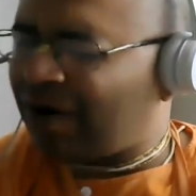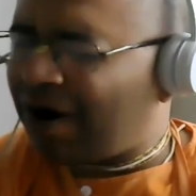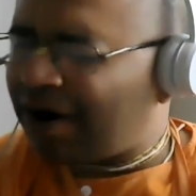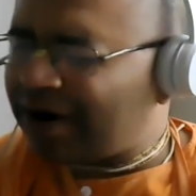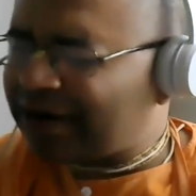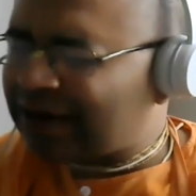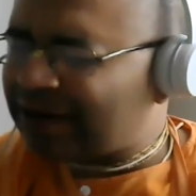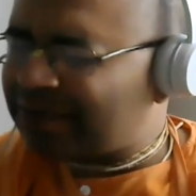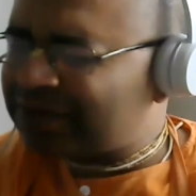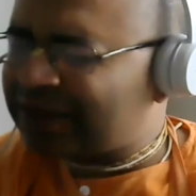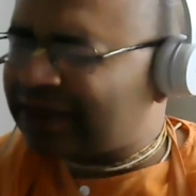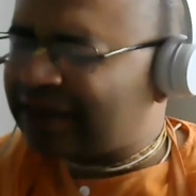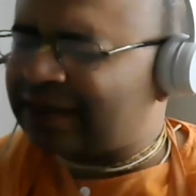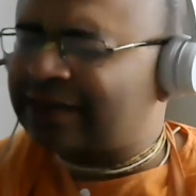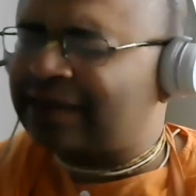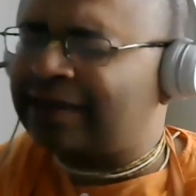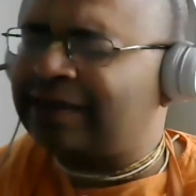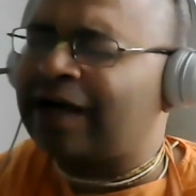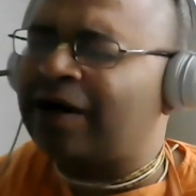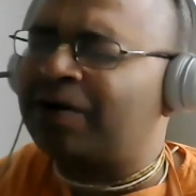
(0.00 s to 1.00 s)
Lord comes, he
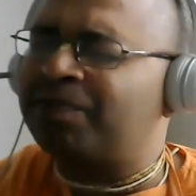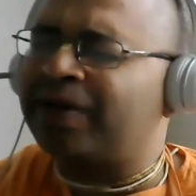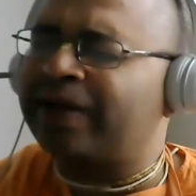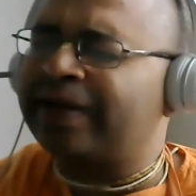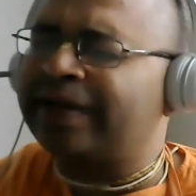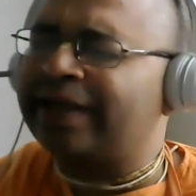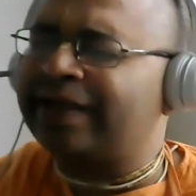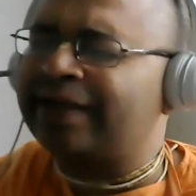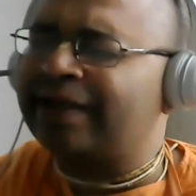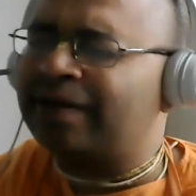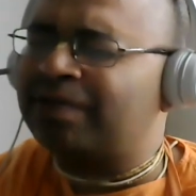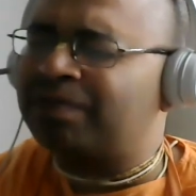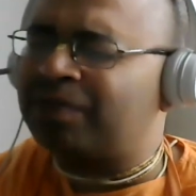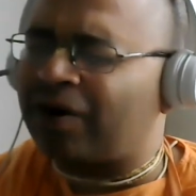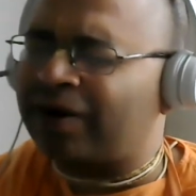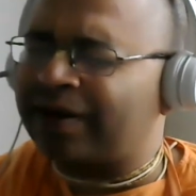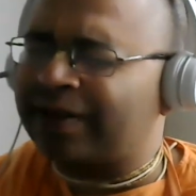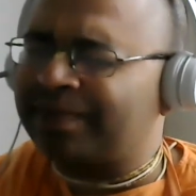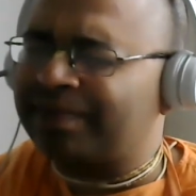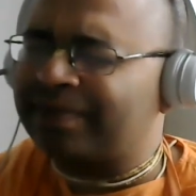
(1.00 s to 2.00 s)
doesn't have material
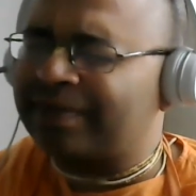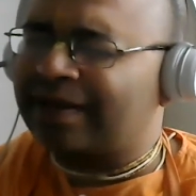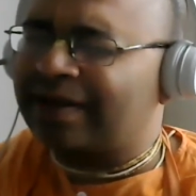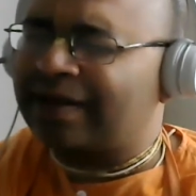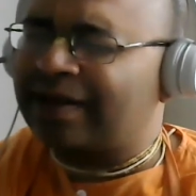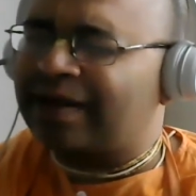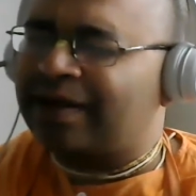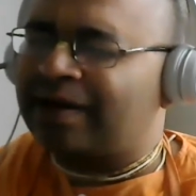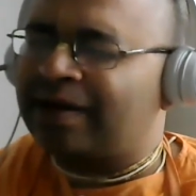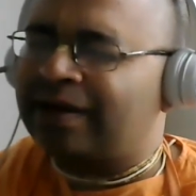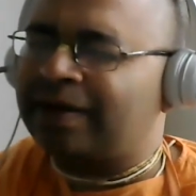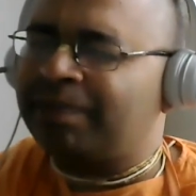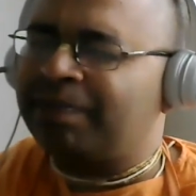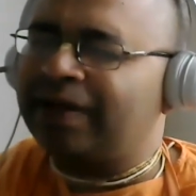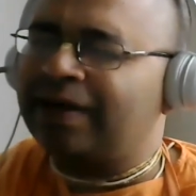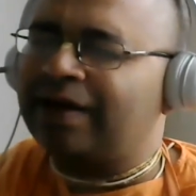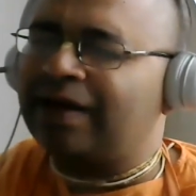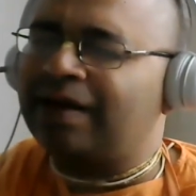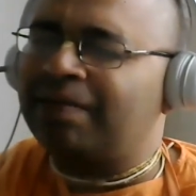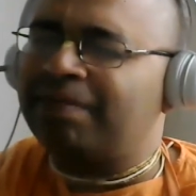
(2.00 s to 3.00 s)
body.
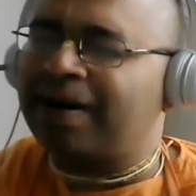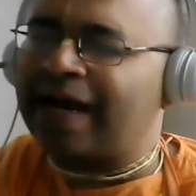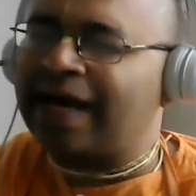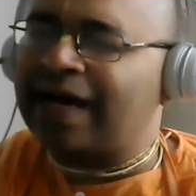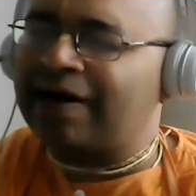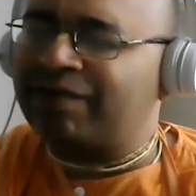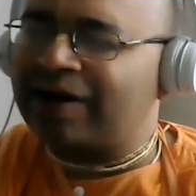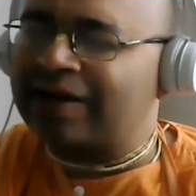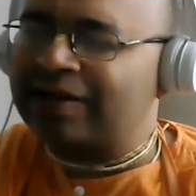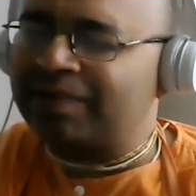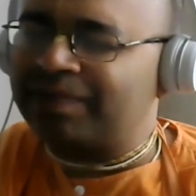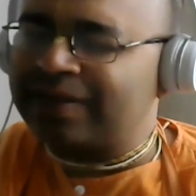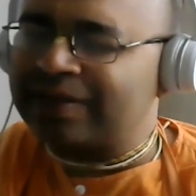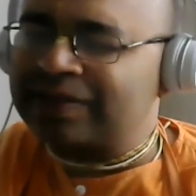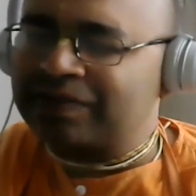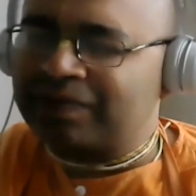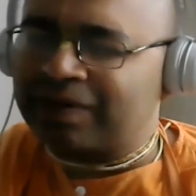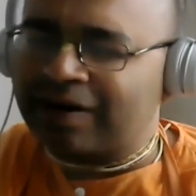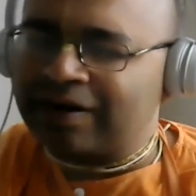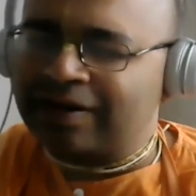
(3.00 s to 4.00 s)
Typical Mayavad
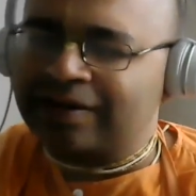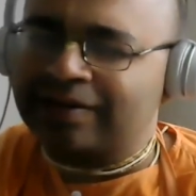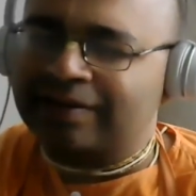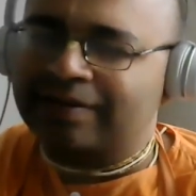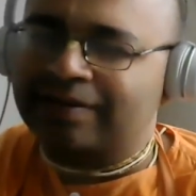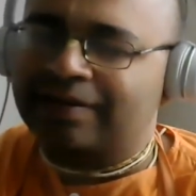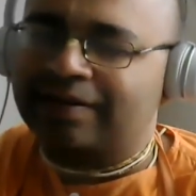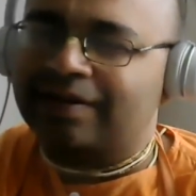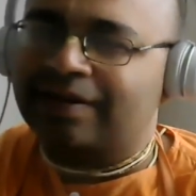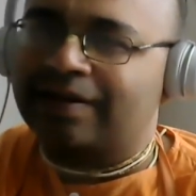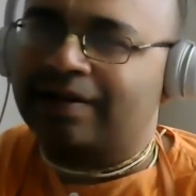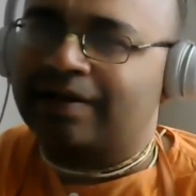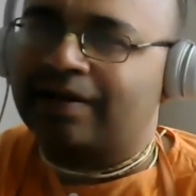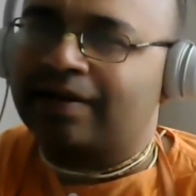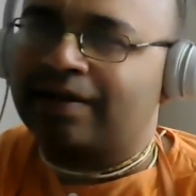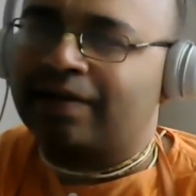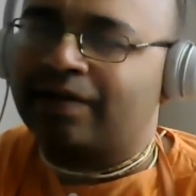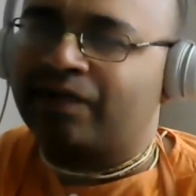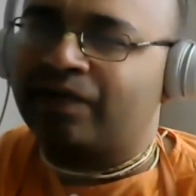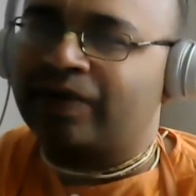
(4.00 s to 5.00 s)
means what?
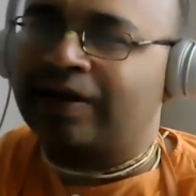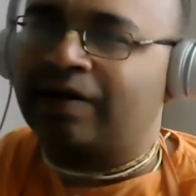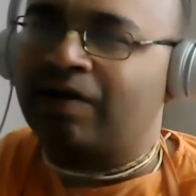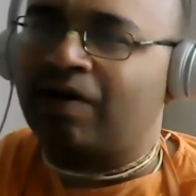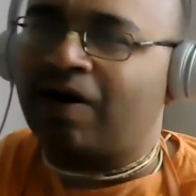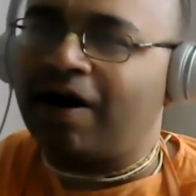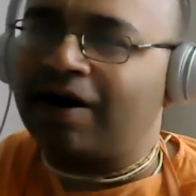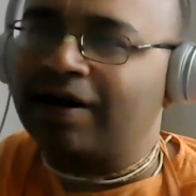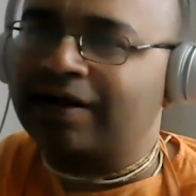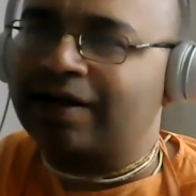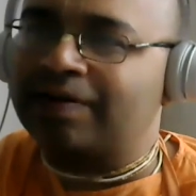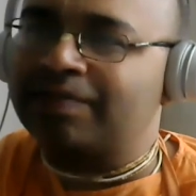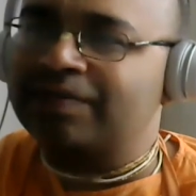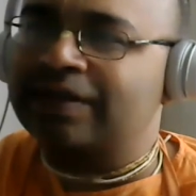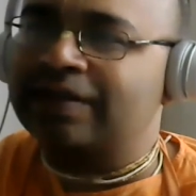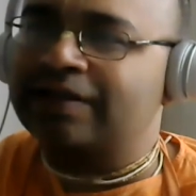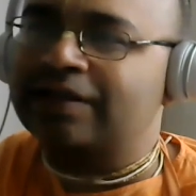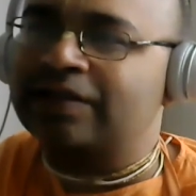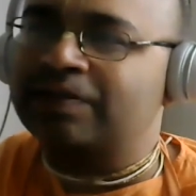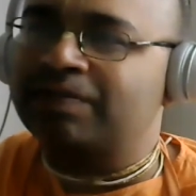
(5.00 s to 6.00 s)
When Lord
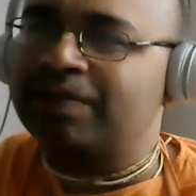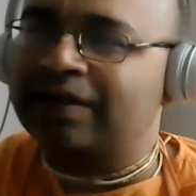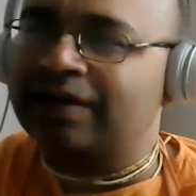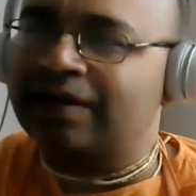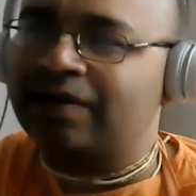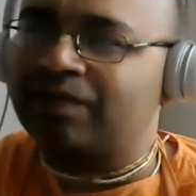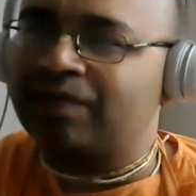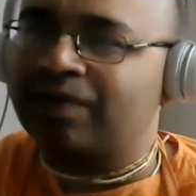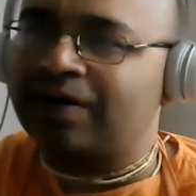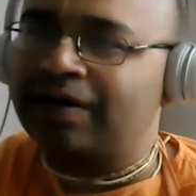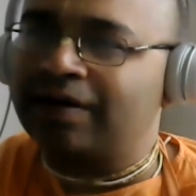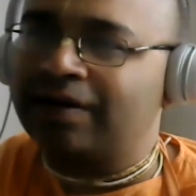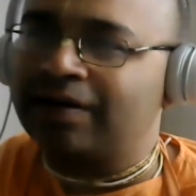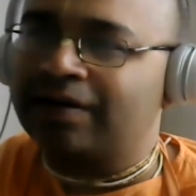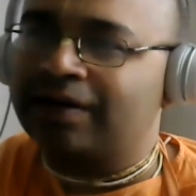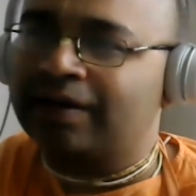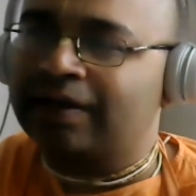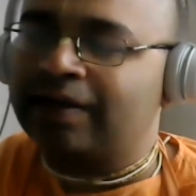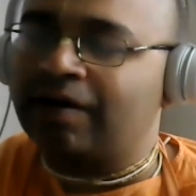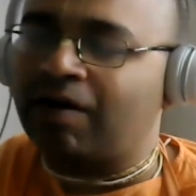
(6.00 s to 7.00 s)
comes in this material world,
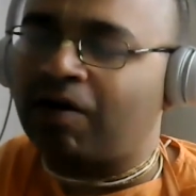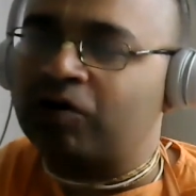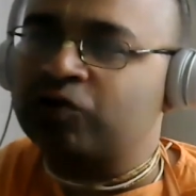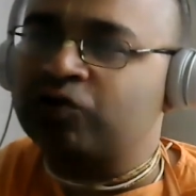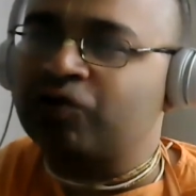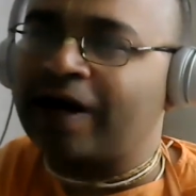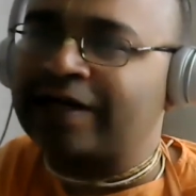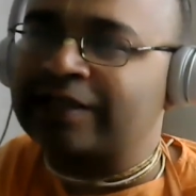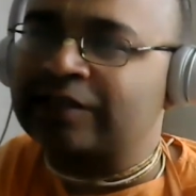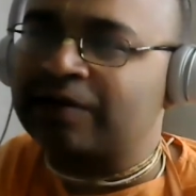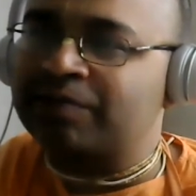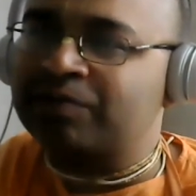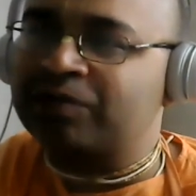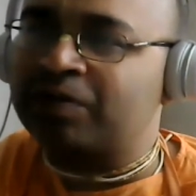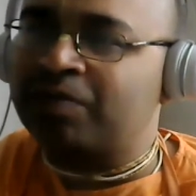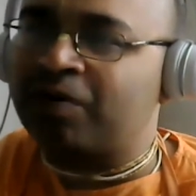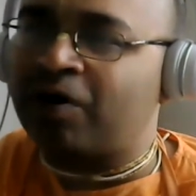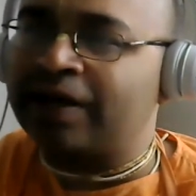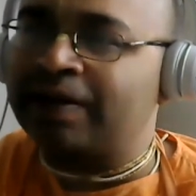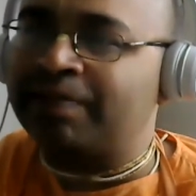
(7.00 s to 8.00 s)
he also accepts
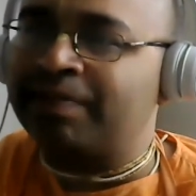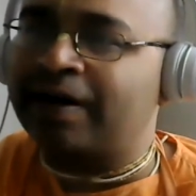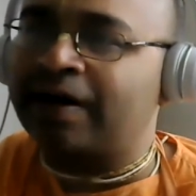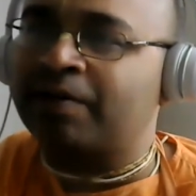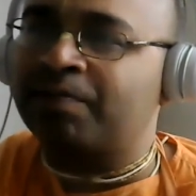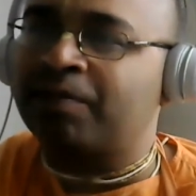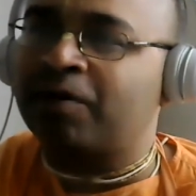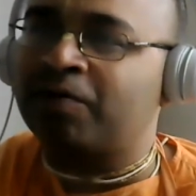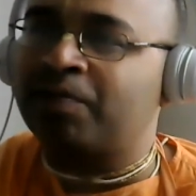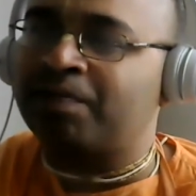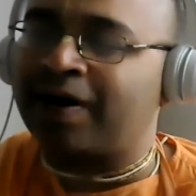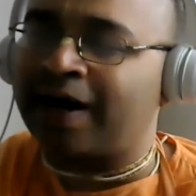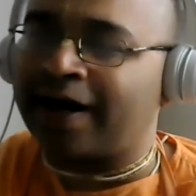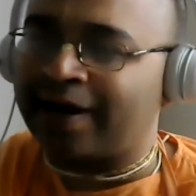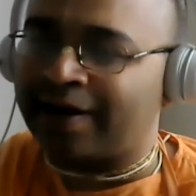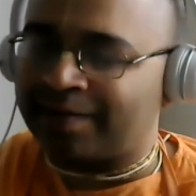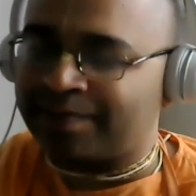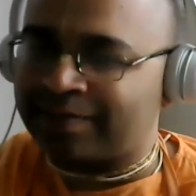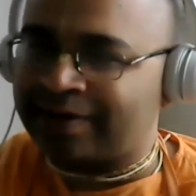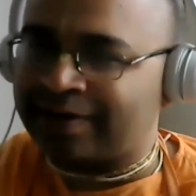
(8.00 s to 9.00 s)
the body made up of
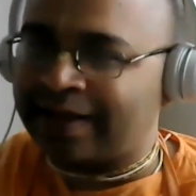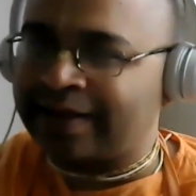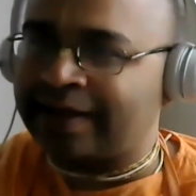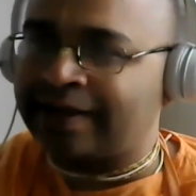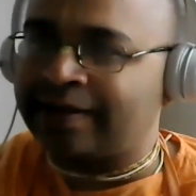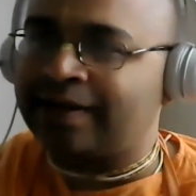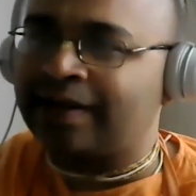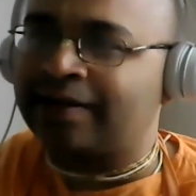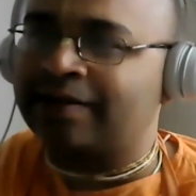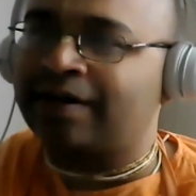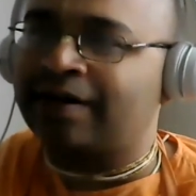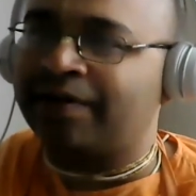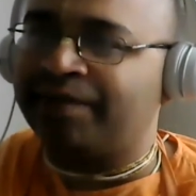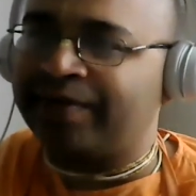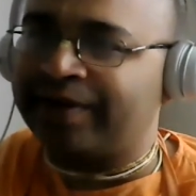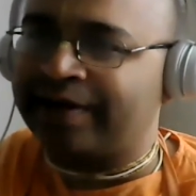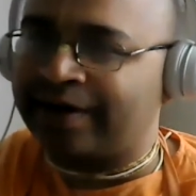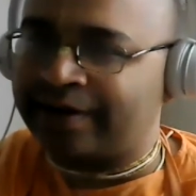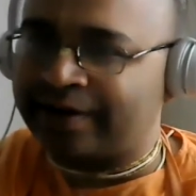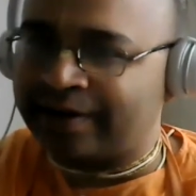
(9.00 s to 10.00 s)
Maya, like any other
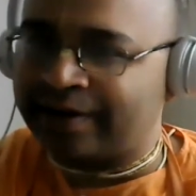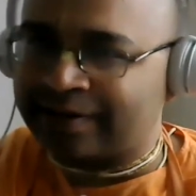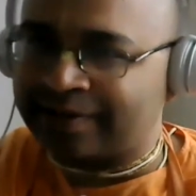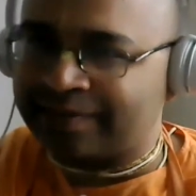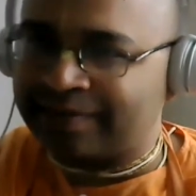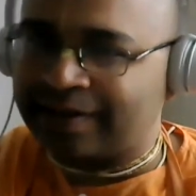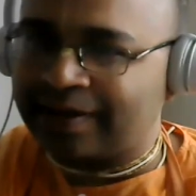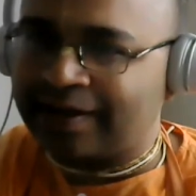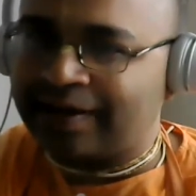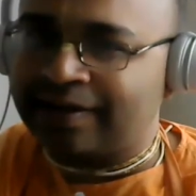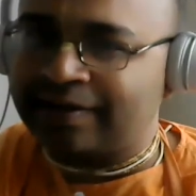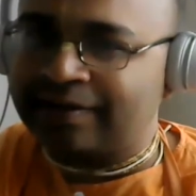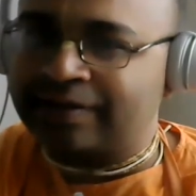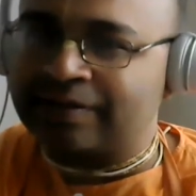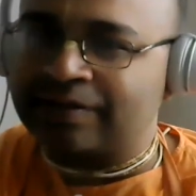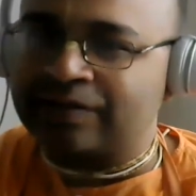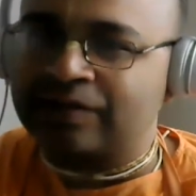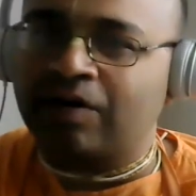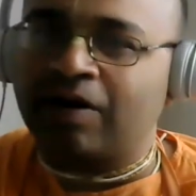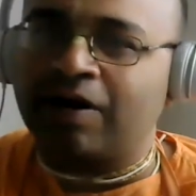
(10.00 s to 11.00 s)
living entity.
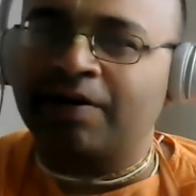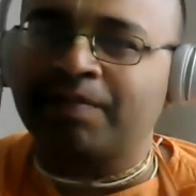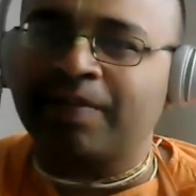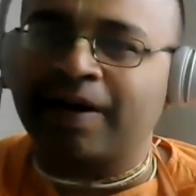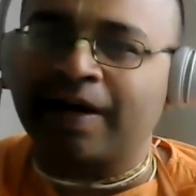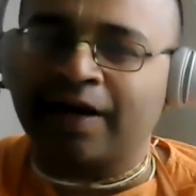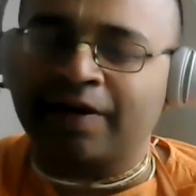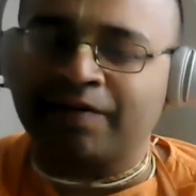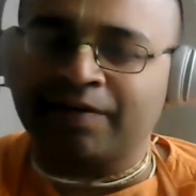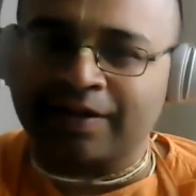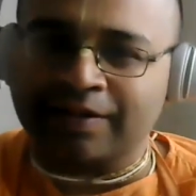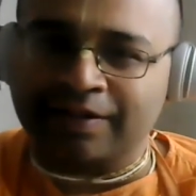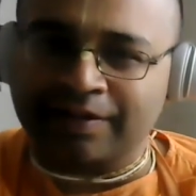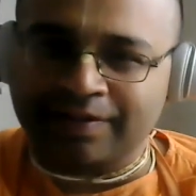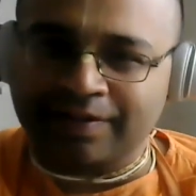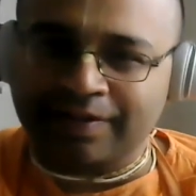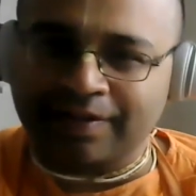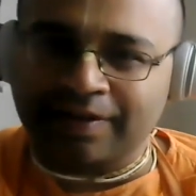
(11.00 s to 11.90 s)
This is called Mayavad.